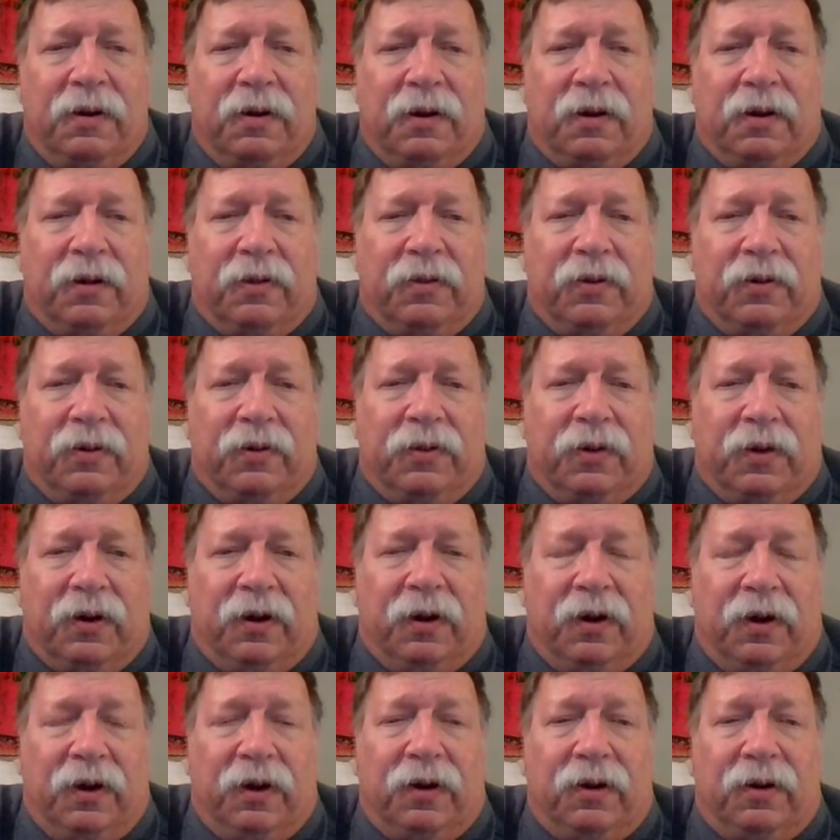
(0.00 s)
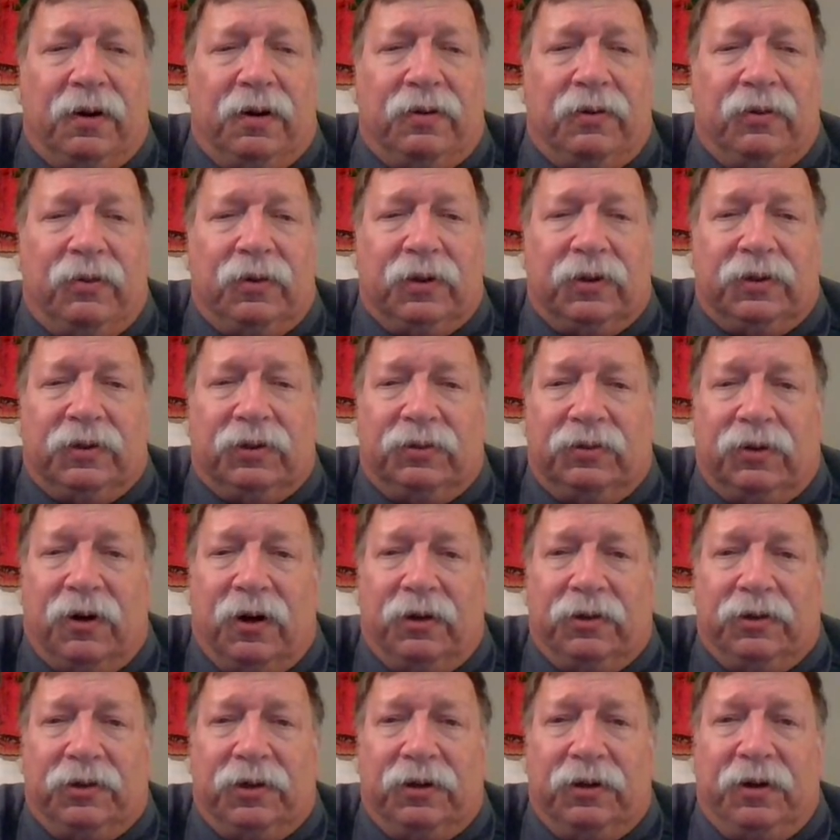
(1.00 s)
Although the hall was
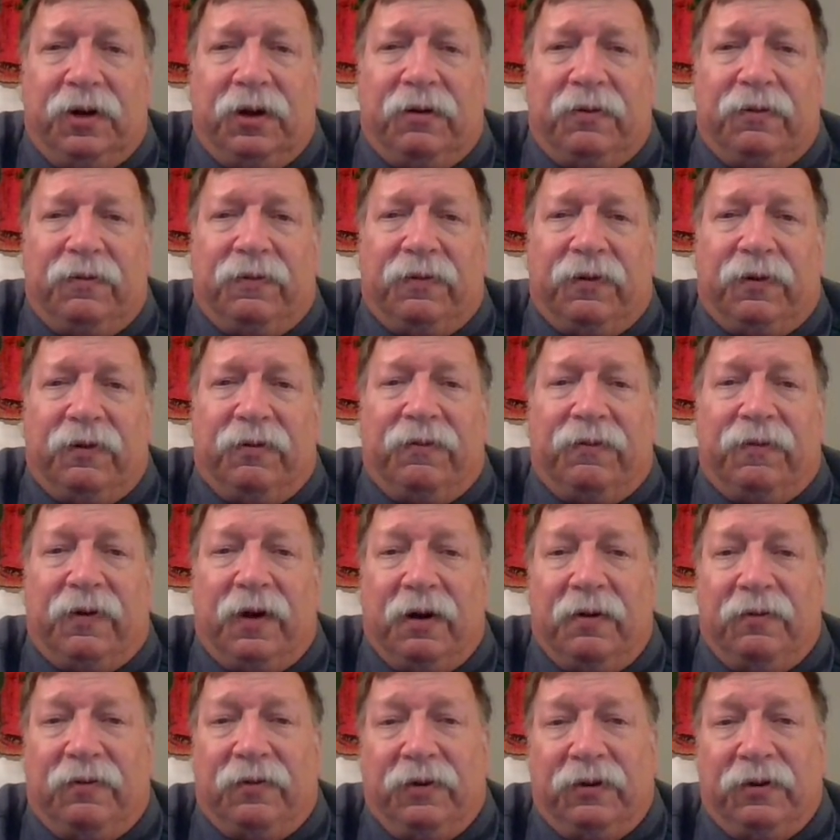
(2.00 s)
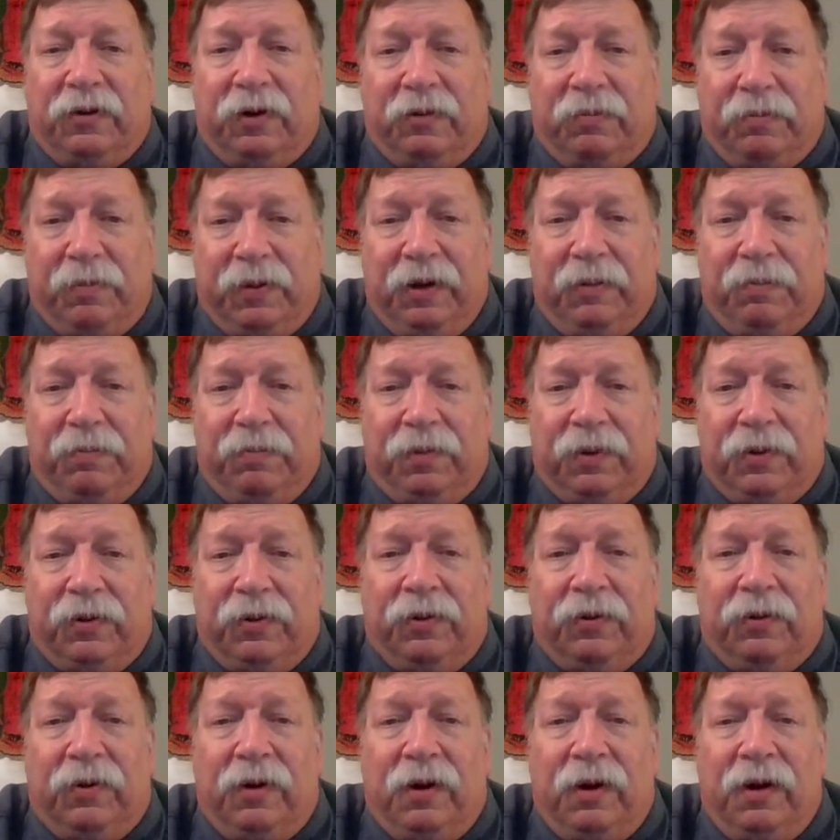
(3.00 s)
large enough for 500
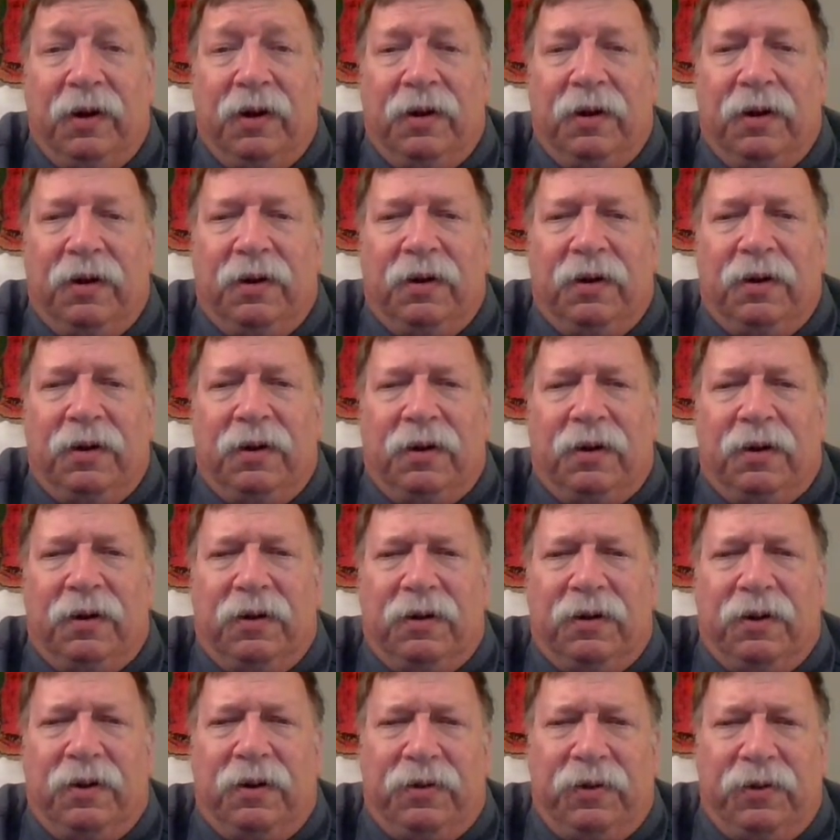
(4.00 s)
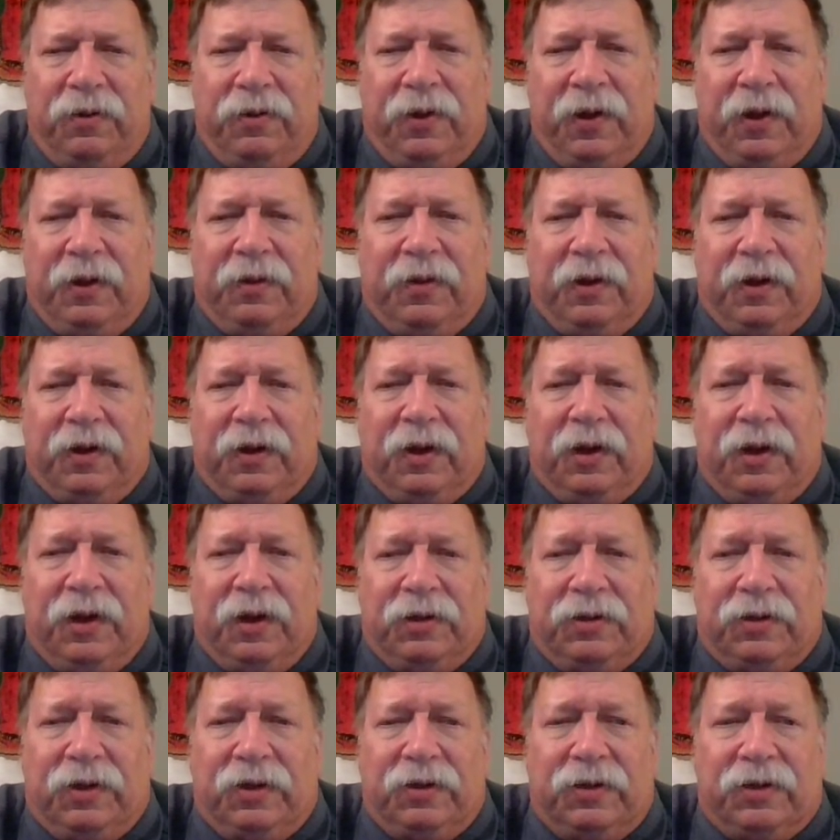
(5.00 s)
people, other than the
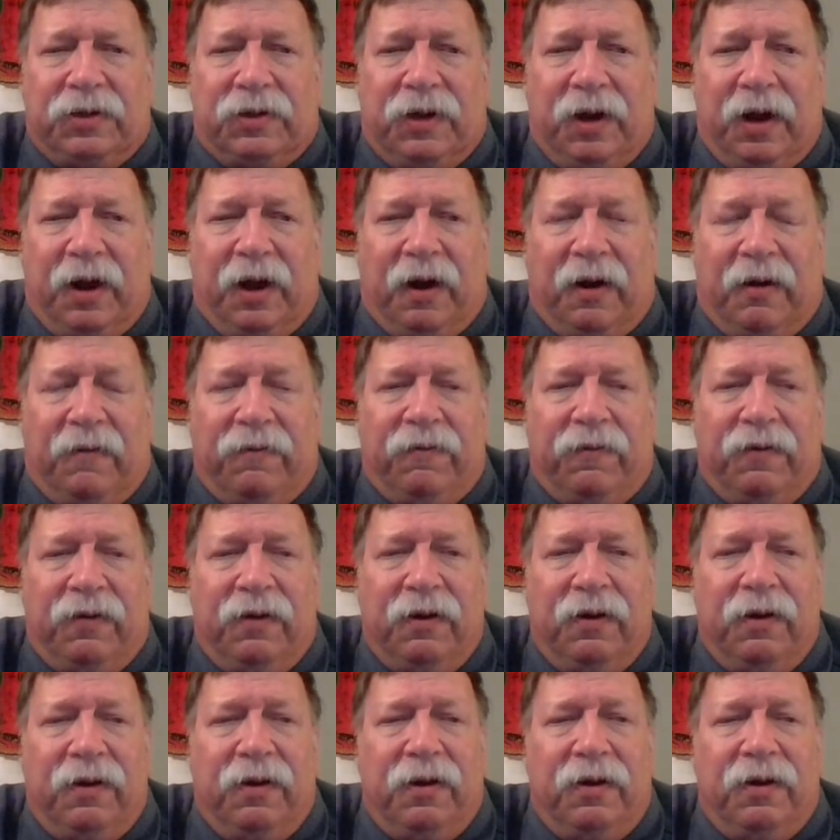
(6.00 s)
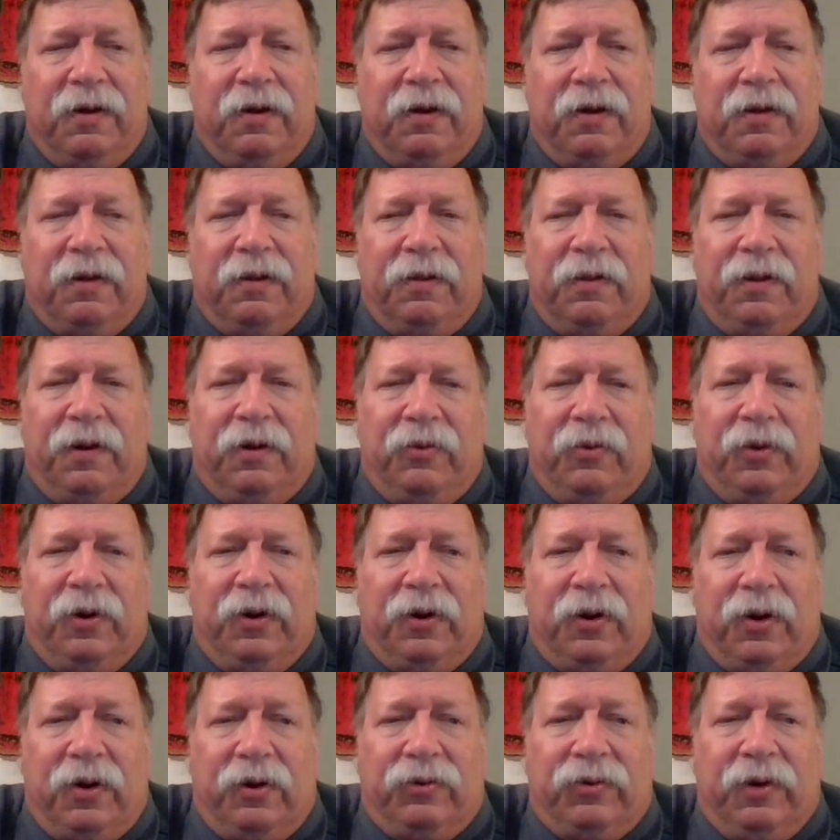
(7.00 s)
kitchen staff, there
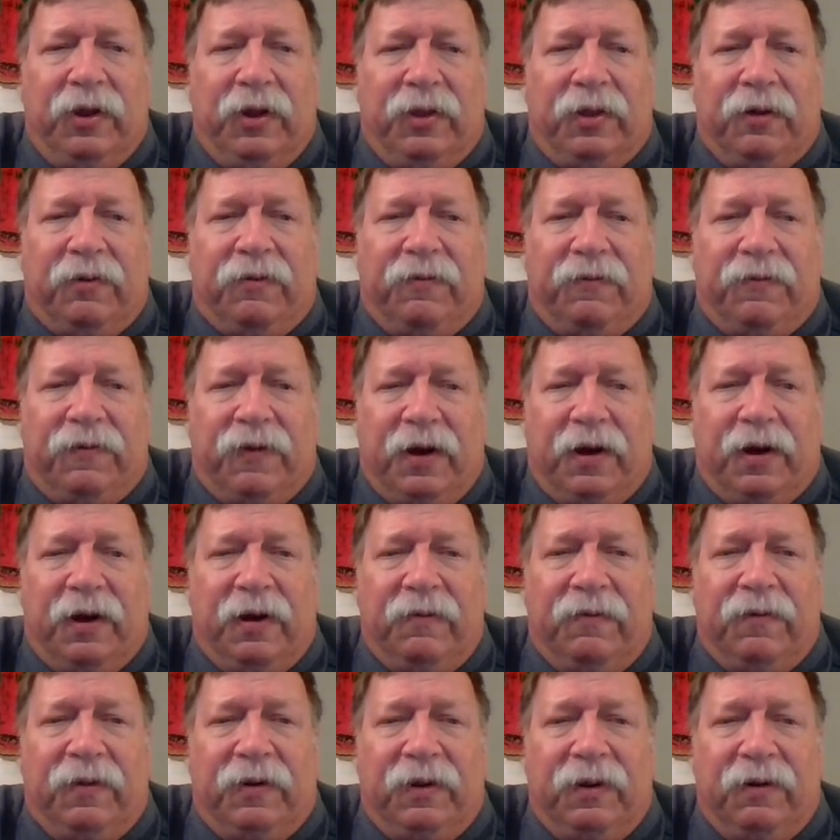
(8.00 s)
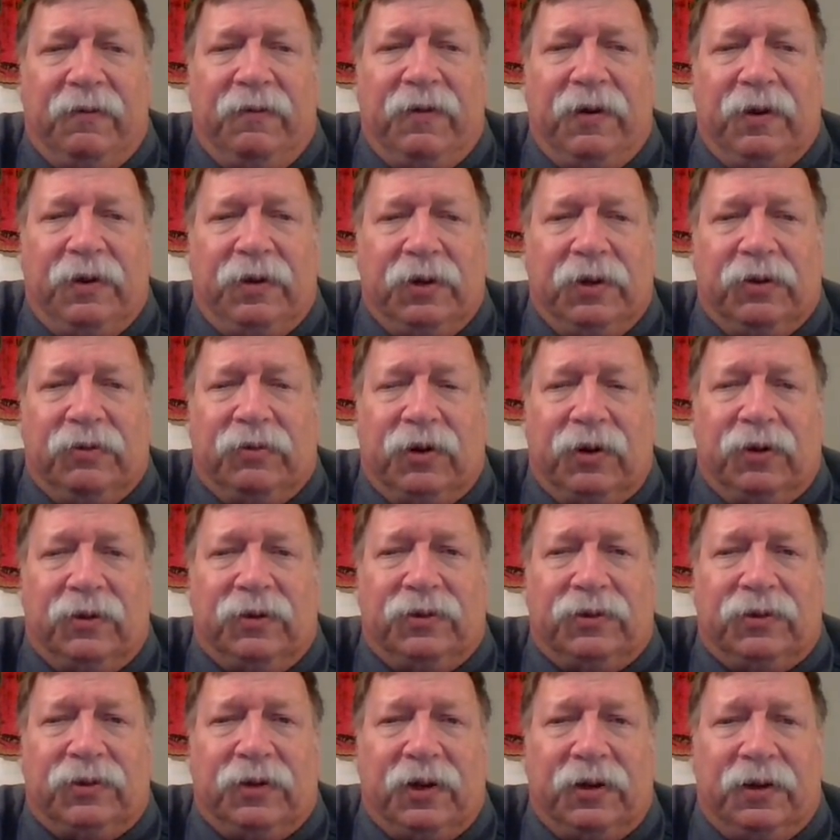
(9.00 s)
were only the five
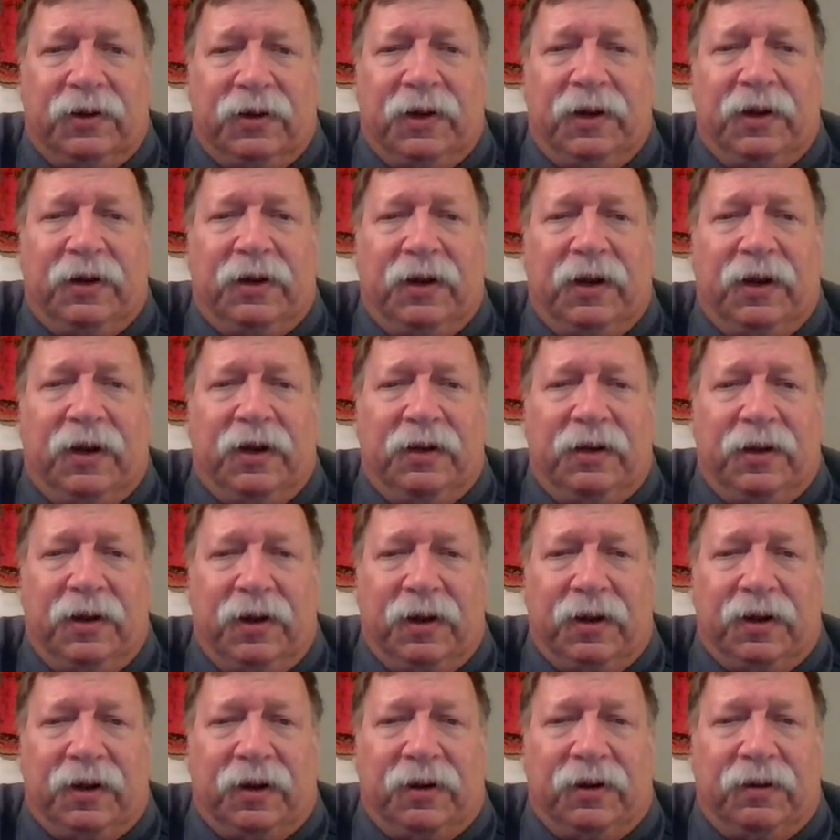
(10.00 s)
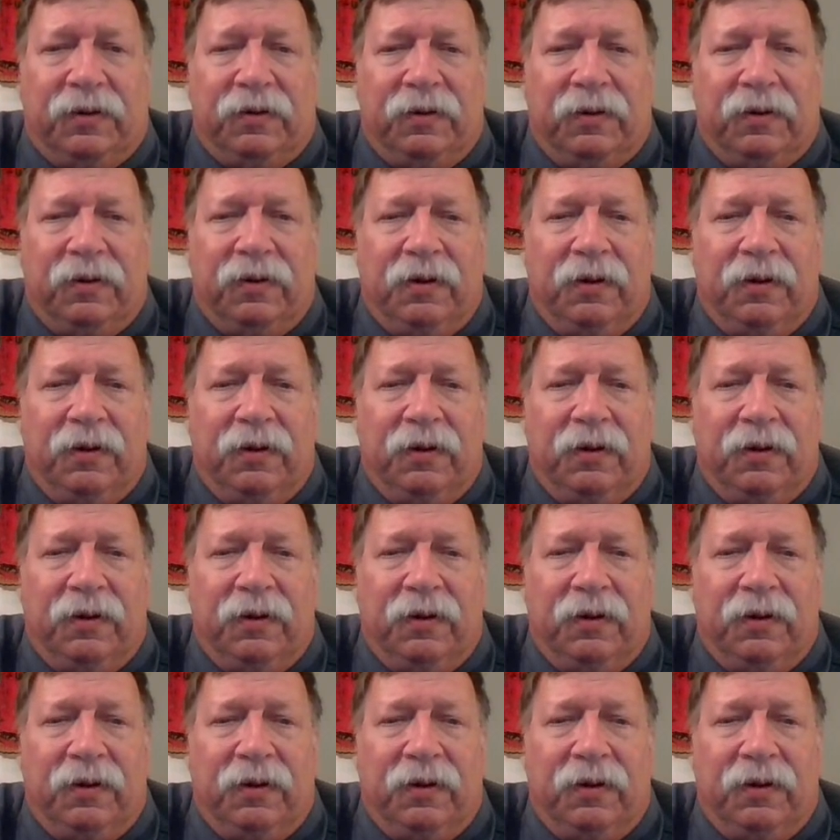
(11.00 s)
individuals attending dinner,